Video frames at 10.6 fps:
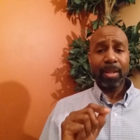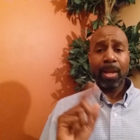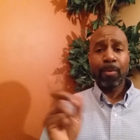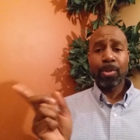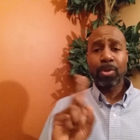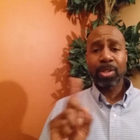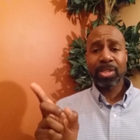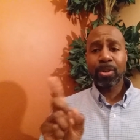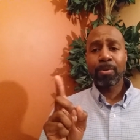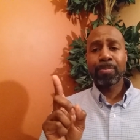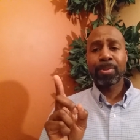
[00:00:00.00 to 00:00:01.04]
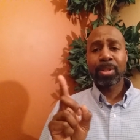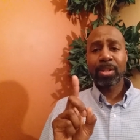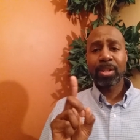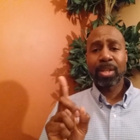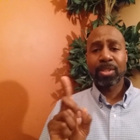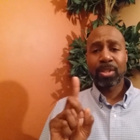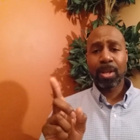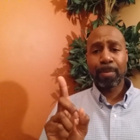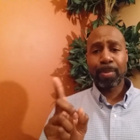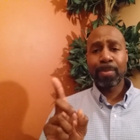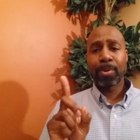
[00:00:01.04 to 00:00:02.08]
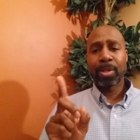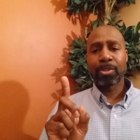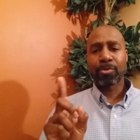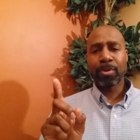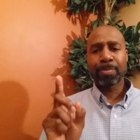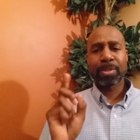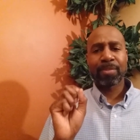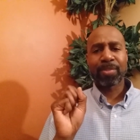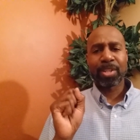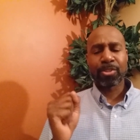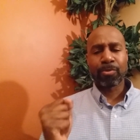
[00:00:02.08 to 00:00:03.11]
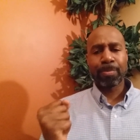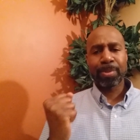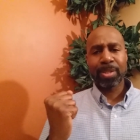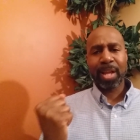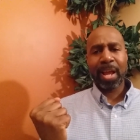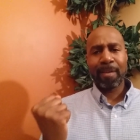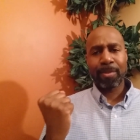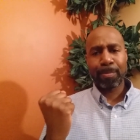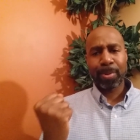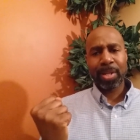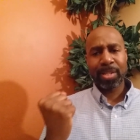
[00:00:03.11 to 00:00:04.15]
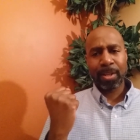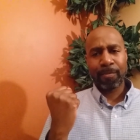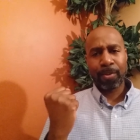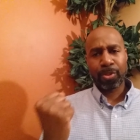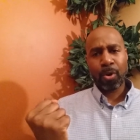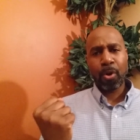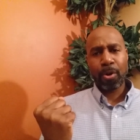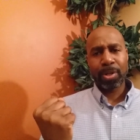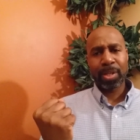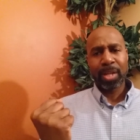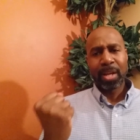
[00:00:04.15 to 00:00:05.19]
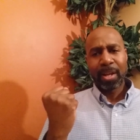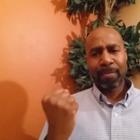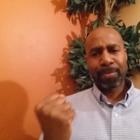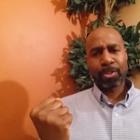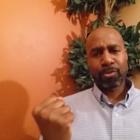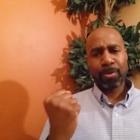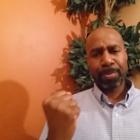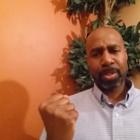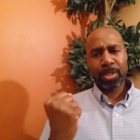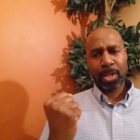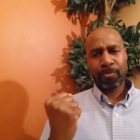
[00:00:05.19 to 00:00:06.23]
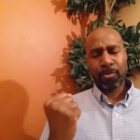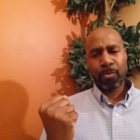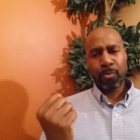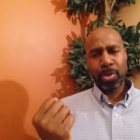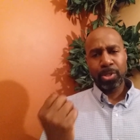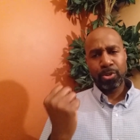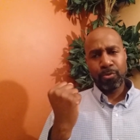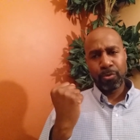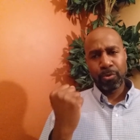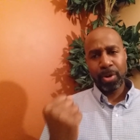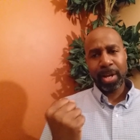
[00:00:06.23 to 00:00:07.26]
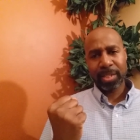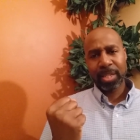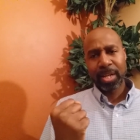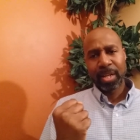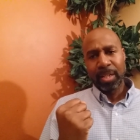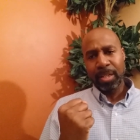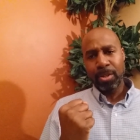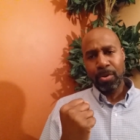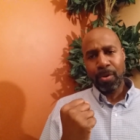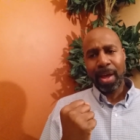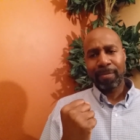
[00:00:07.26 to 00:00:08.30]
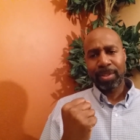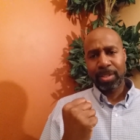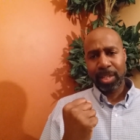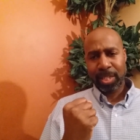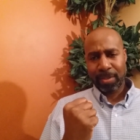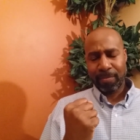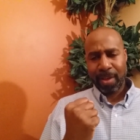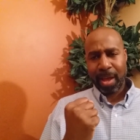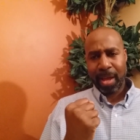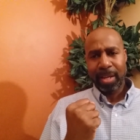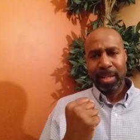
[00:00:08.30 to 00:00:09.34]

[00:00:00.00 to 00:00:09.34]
And when you can show it to the people in the scriptures, if the scriptures have the place of authority, if the scriptures are from which you rest, then you don't have to justify